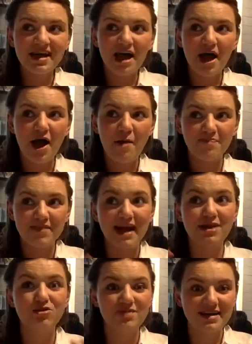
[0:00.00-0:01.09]
And
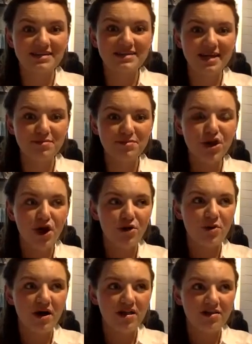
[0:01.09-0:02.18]
on that same note,
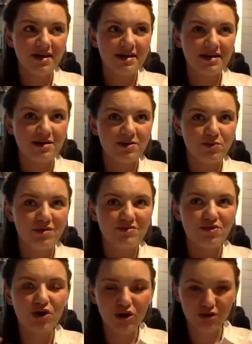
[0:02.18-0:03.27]
I think we've
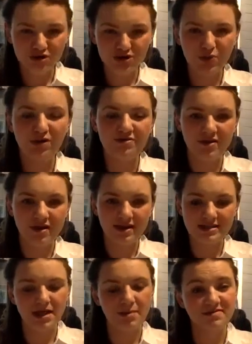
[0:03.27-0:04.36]
got a lot to offer in terms of